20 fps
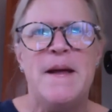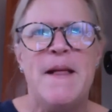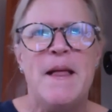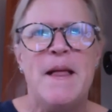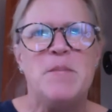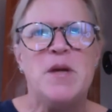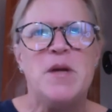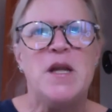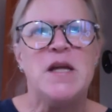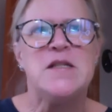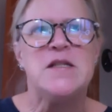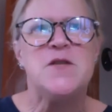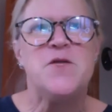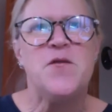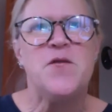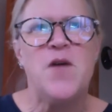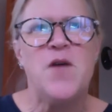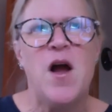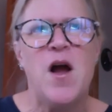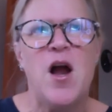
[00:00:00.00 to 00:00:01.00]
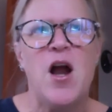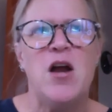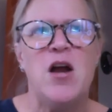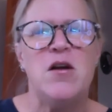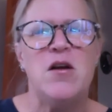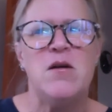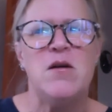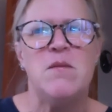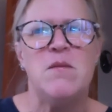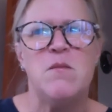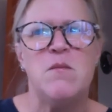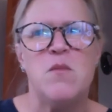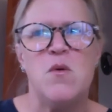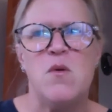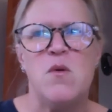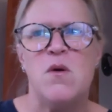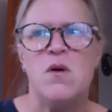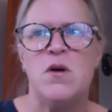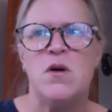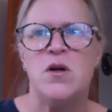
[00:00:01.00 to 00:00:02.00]
but it's far
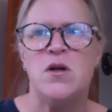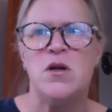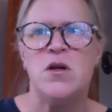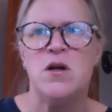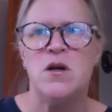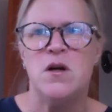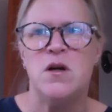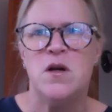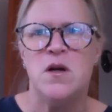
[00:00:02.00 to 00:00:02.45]
more